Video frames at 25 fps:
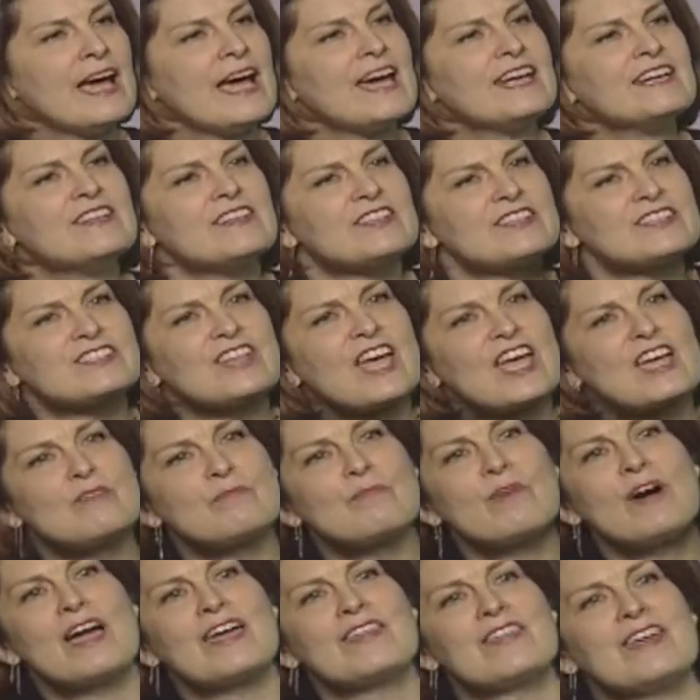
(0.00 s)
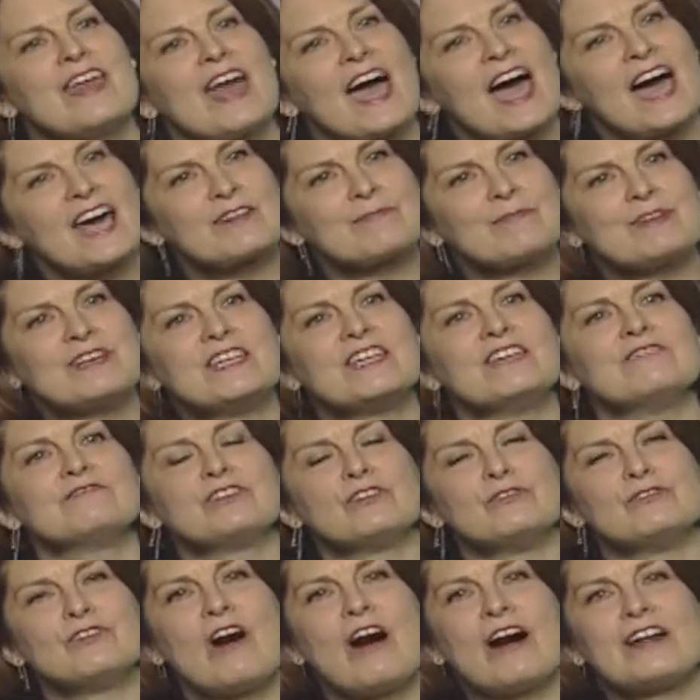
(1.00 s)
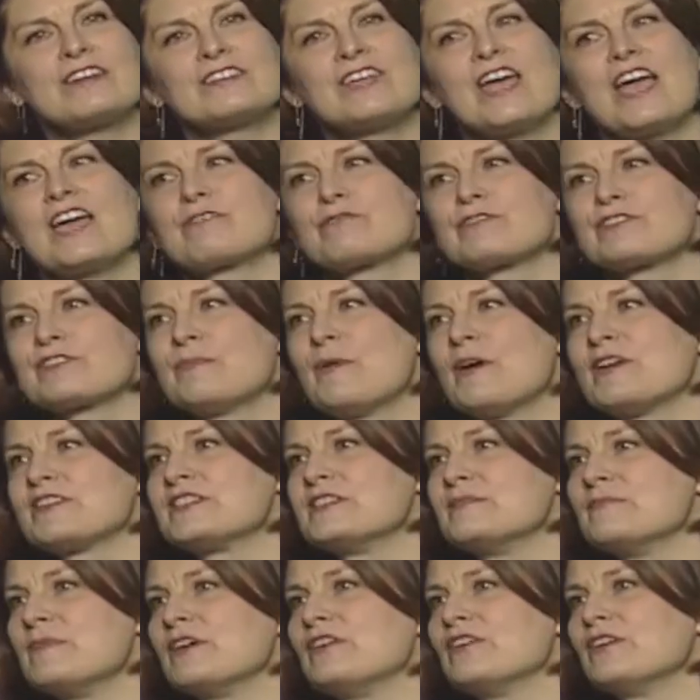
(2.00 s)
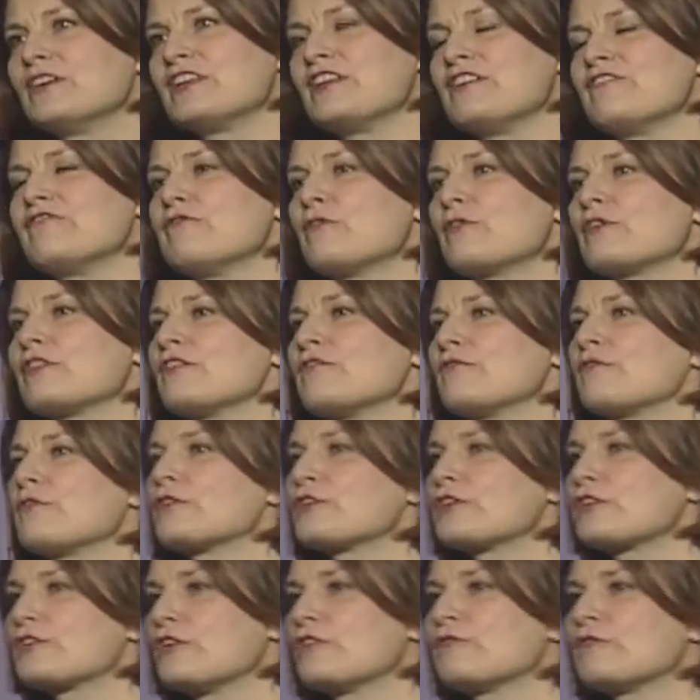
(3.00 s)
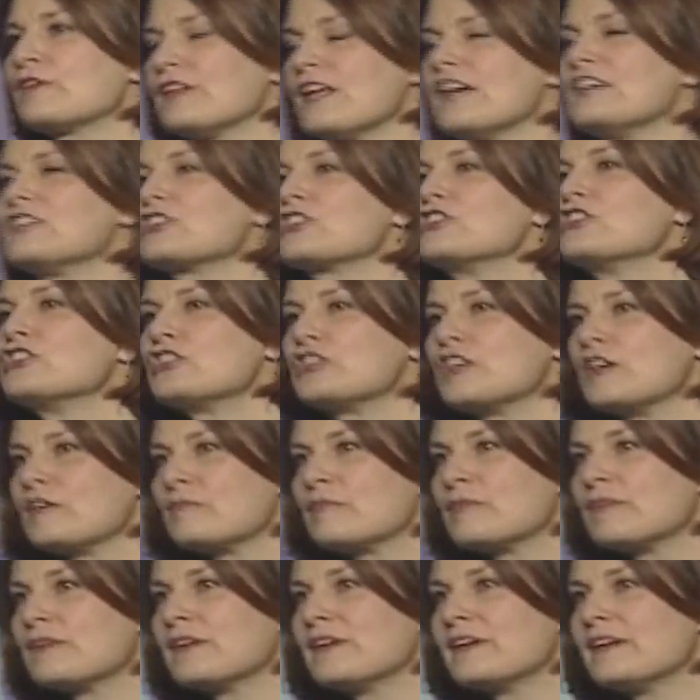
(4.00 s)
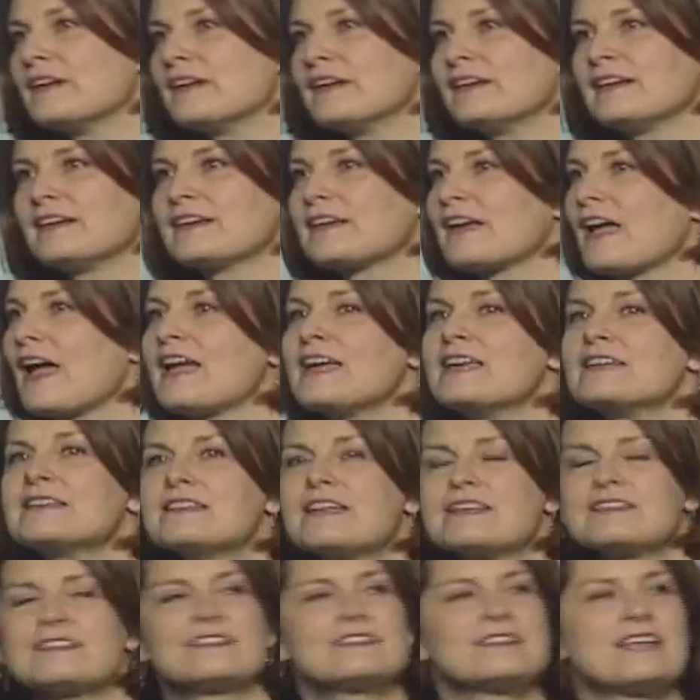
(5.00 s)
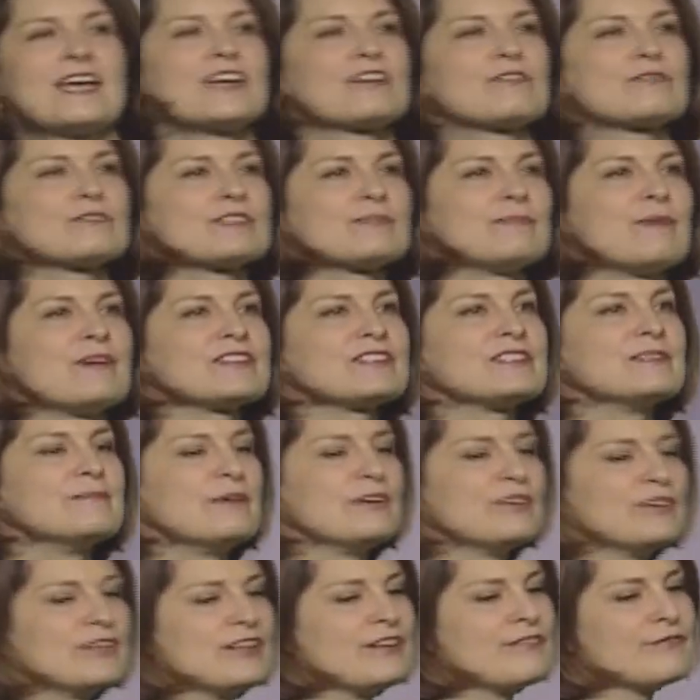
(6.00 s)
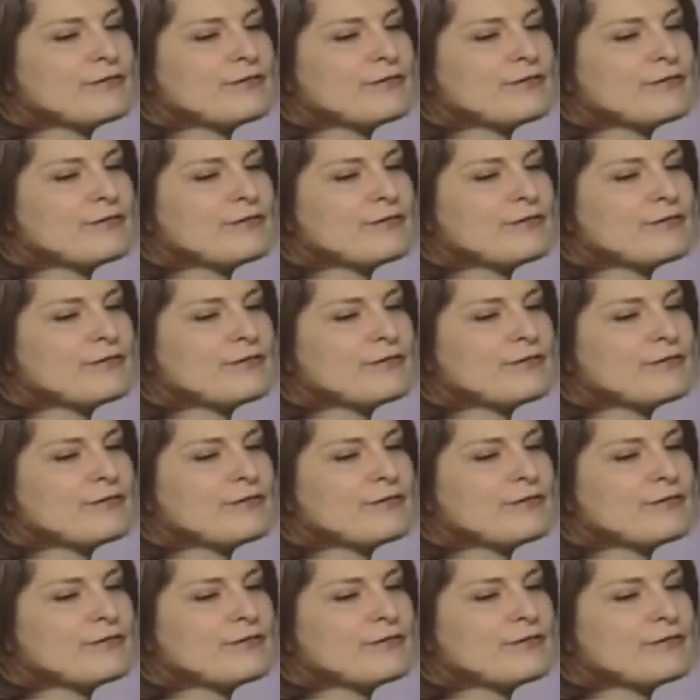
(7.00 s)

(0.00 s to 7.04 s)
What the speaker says: And in the same way that Adam and Eve do not take responsibility for the vertical relationship, Cain doesn't take responsibility